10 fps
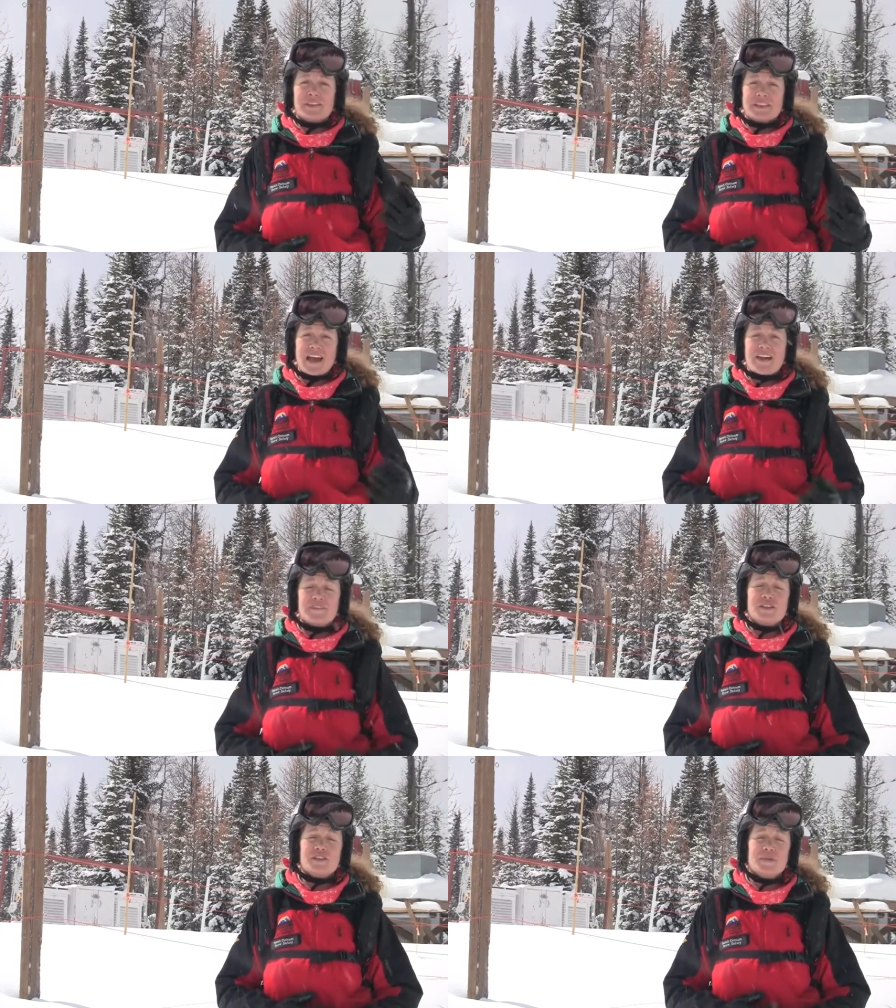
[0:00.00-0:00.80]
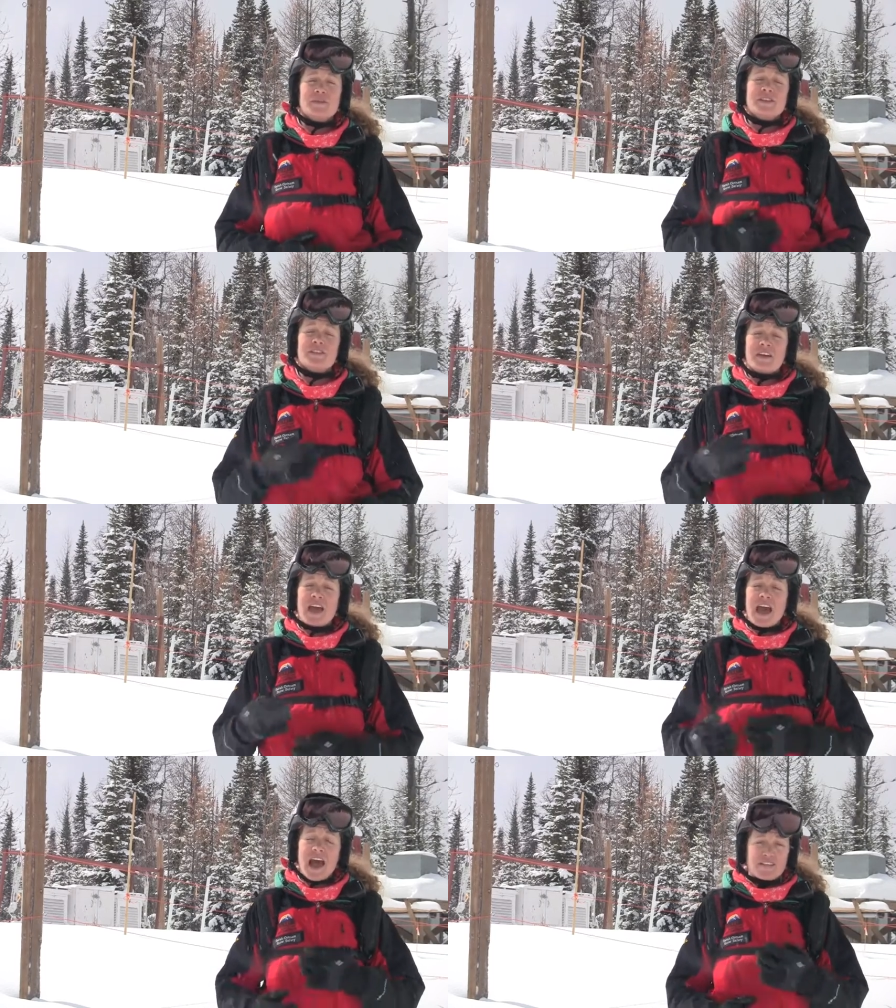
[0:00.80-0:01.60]
staff in terms of
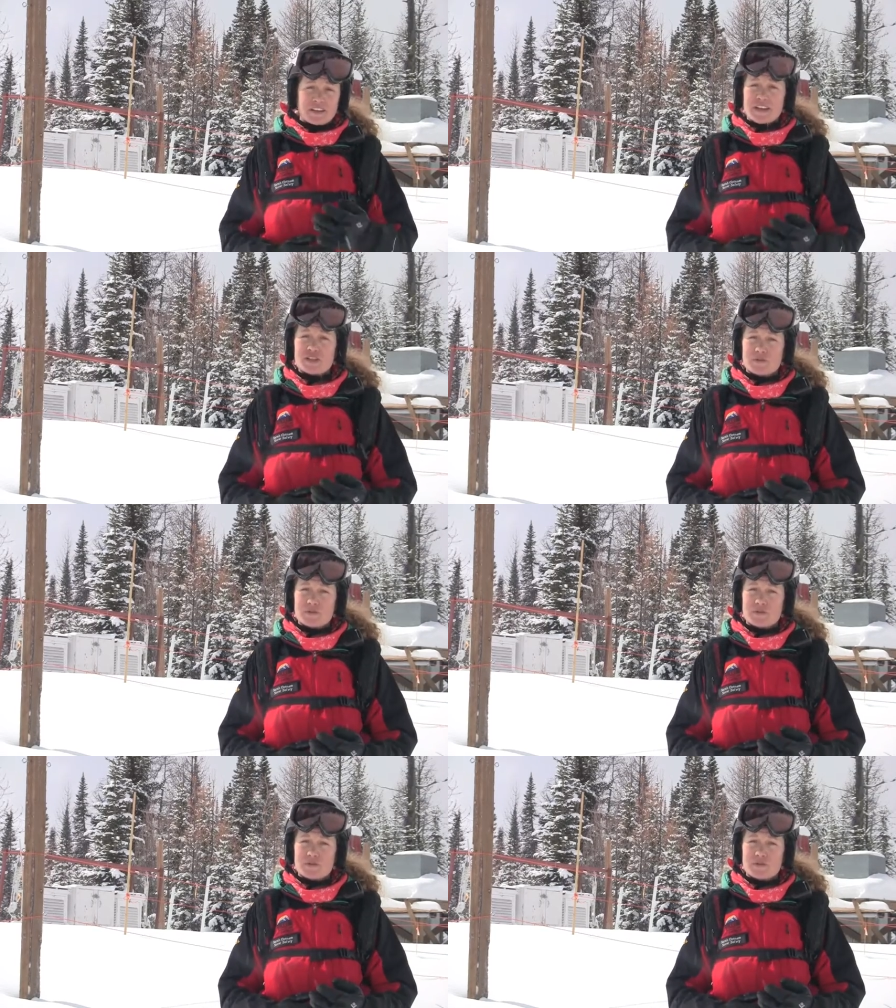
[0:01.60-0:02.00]
avalanche